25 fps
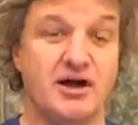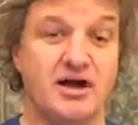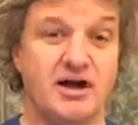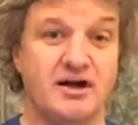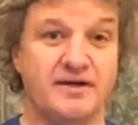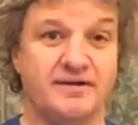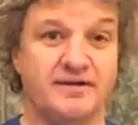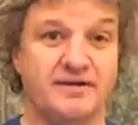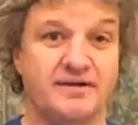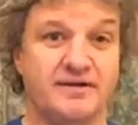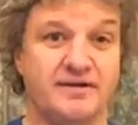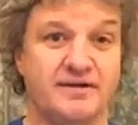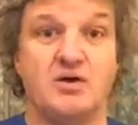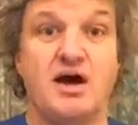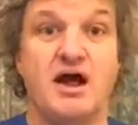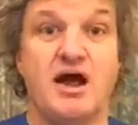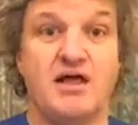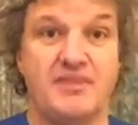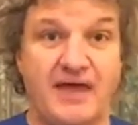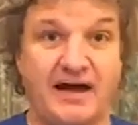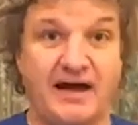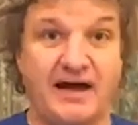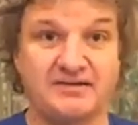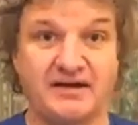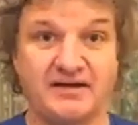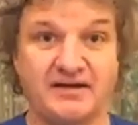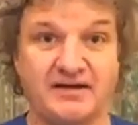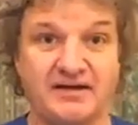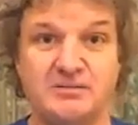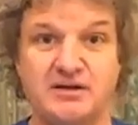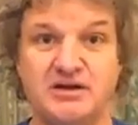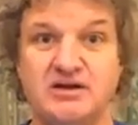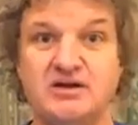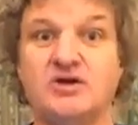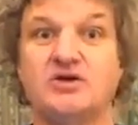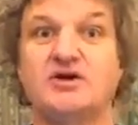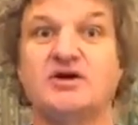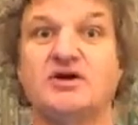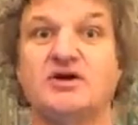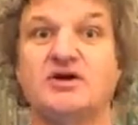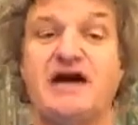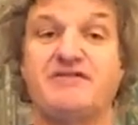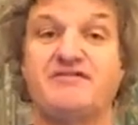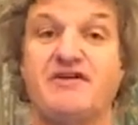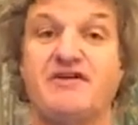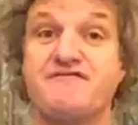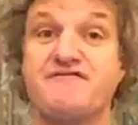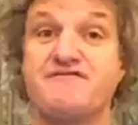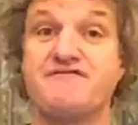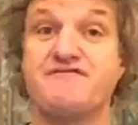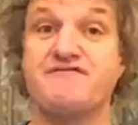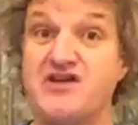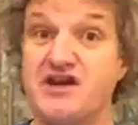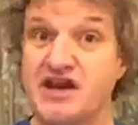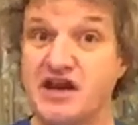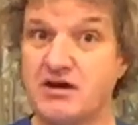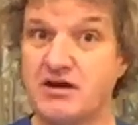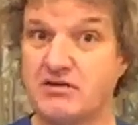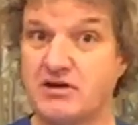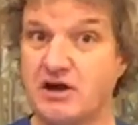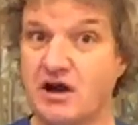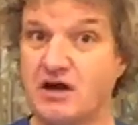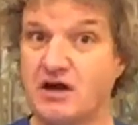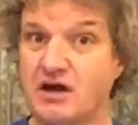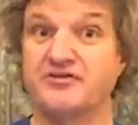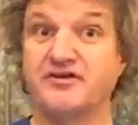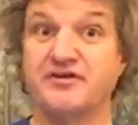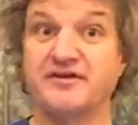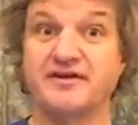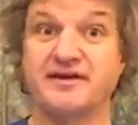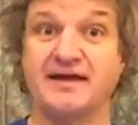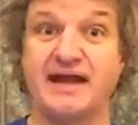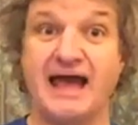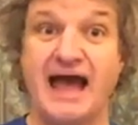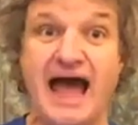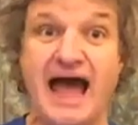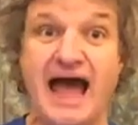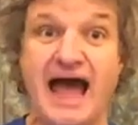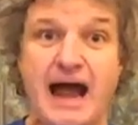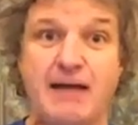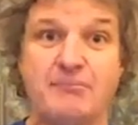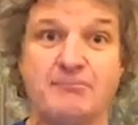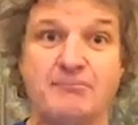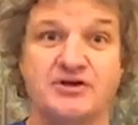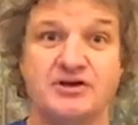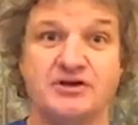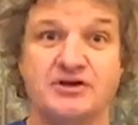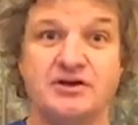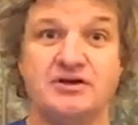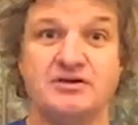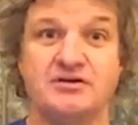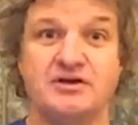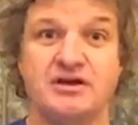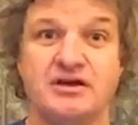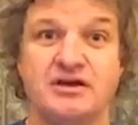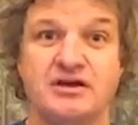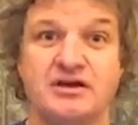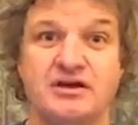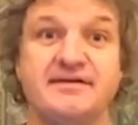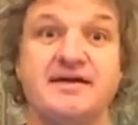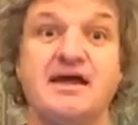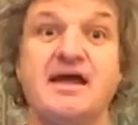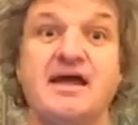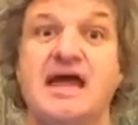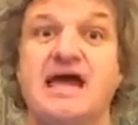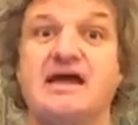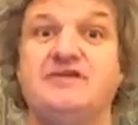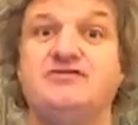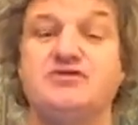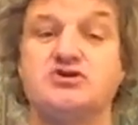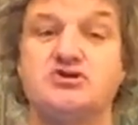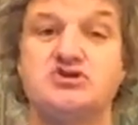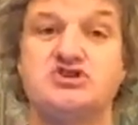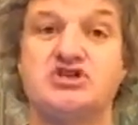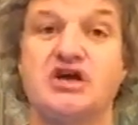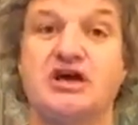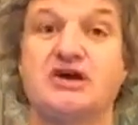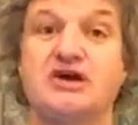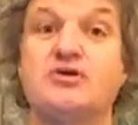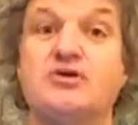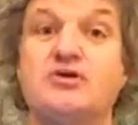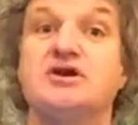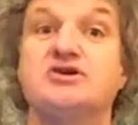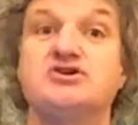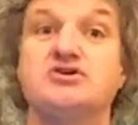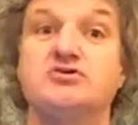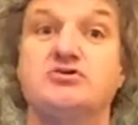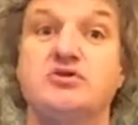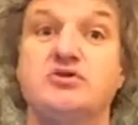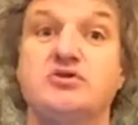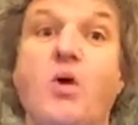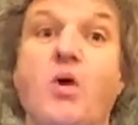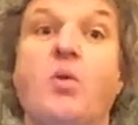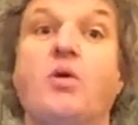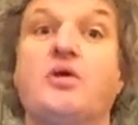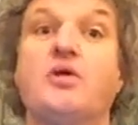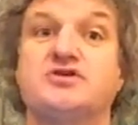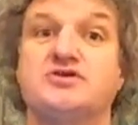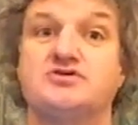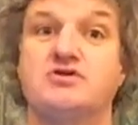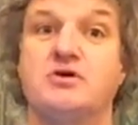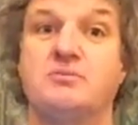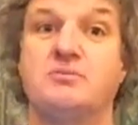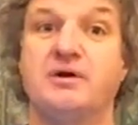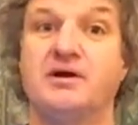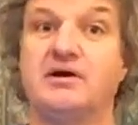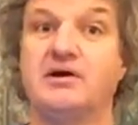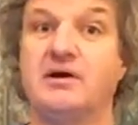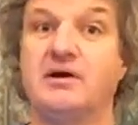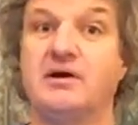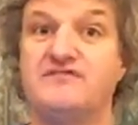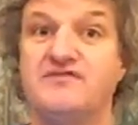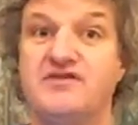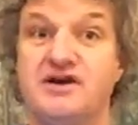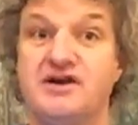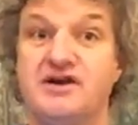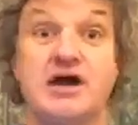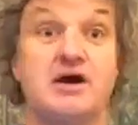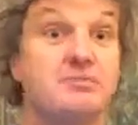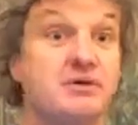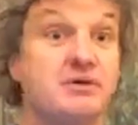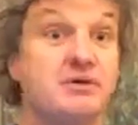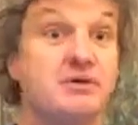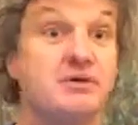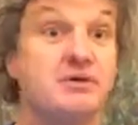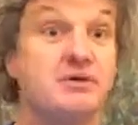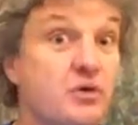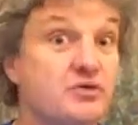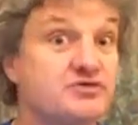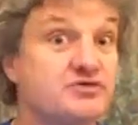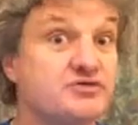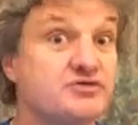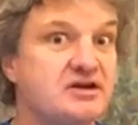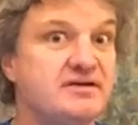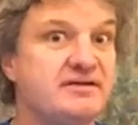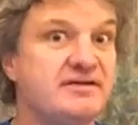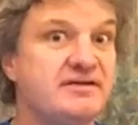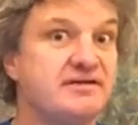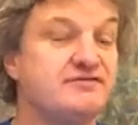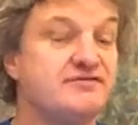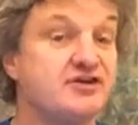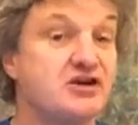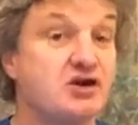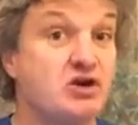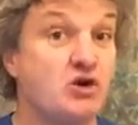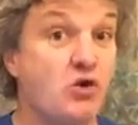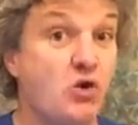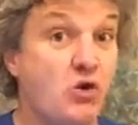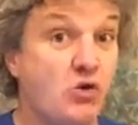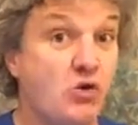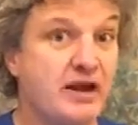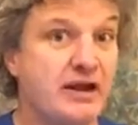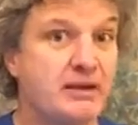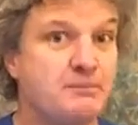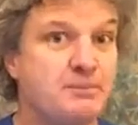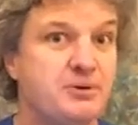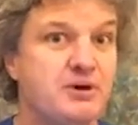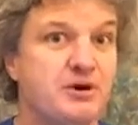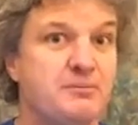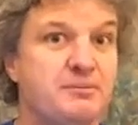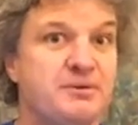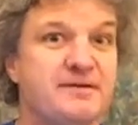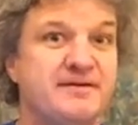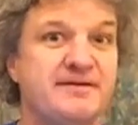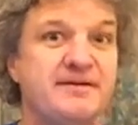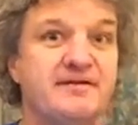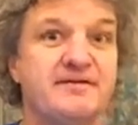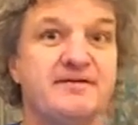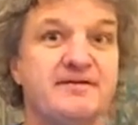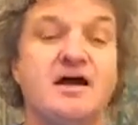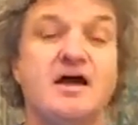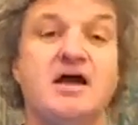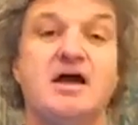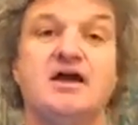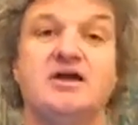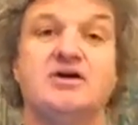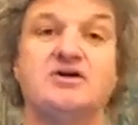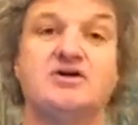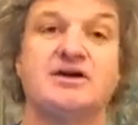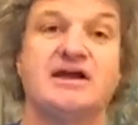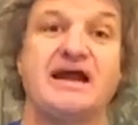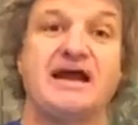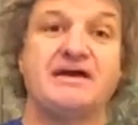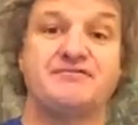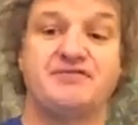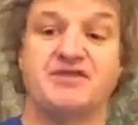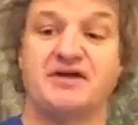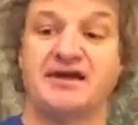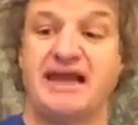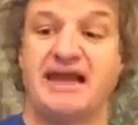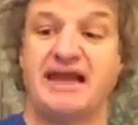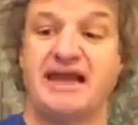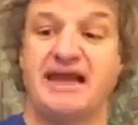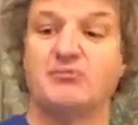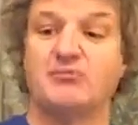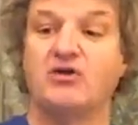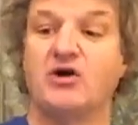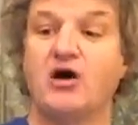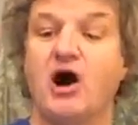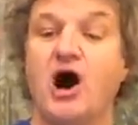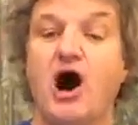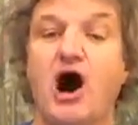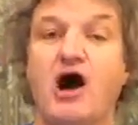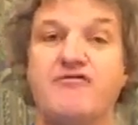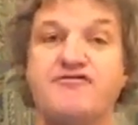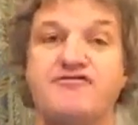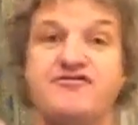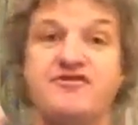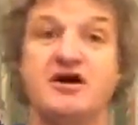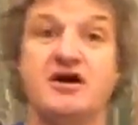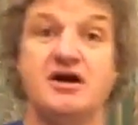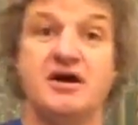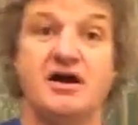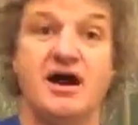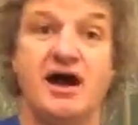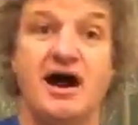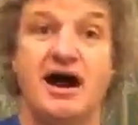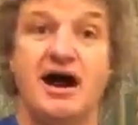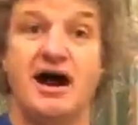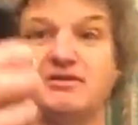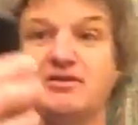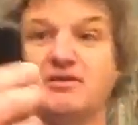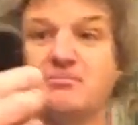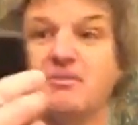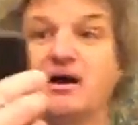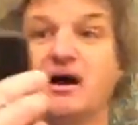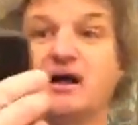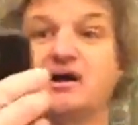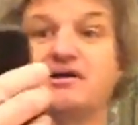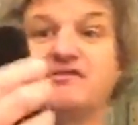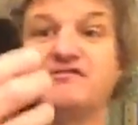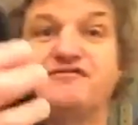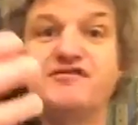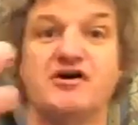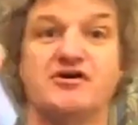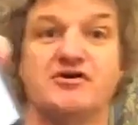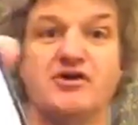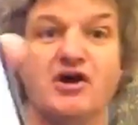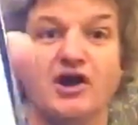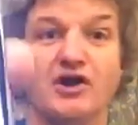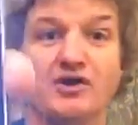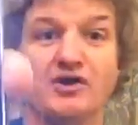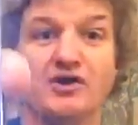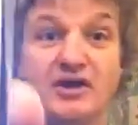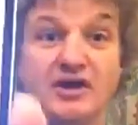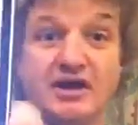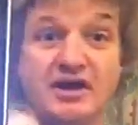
So that does mean you can have a video conferencing app that you use. If you generally do not want to appear on video, but you want to use it for calling purposes, you can have the camera off and the microphone on.